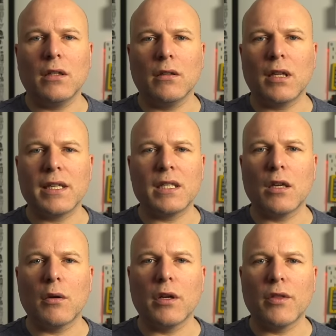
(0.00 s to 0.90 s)
lighting
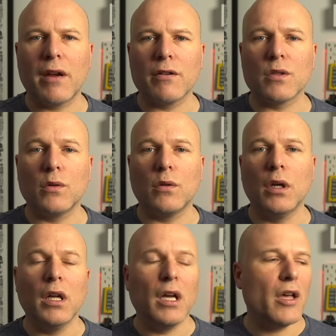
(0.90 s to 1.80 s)
going on there at all,
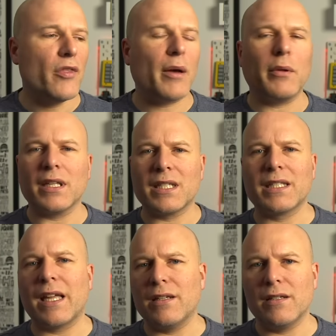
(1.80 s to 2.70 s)
and that will
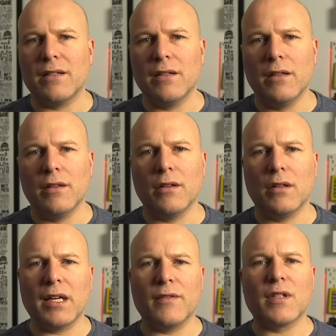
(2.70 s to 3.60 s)
extend the
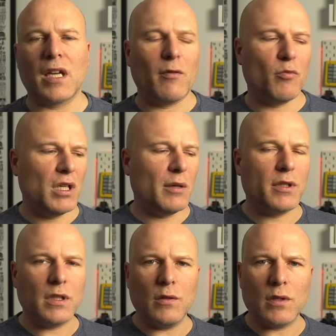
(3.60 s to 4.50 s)
lifetime of being able
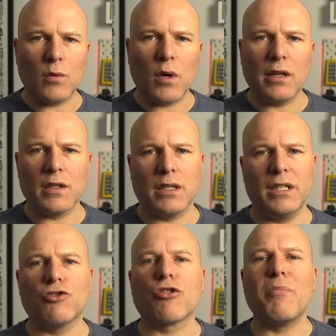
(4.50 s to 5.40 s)
to use it
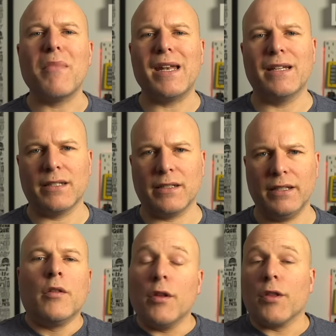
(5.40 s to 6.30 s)
wirelessly tremendously.
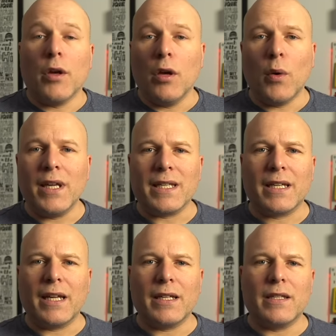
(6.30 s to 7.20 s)
The other way to
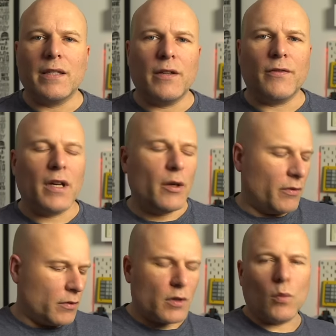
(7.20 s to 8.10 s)
connect the Defy,
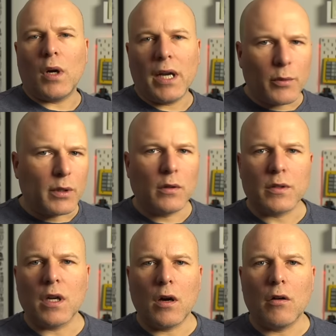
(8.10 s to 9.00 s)
we've looked at wire, we've
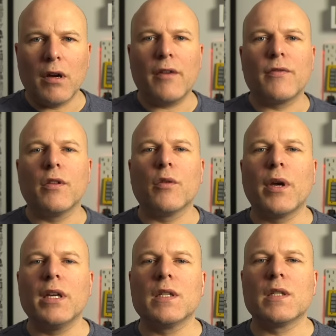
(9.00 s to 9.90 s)
looked at RF, the other
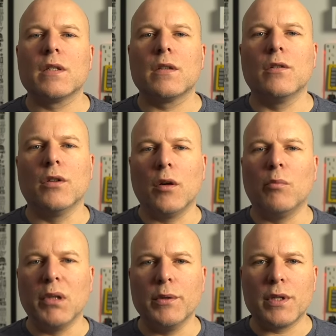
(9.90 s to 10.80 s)
way is good old
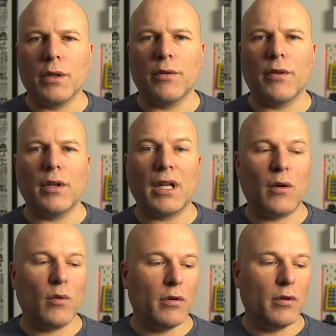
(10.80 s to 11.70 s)
Bluetooth. Now,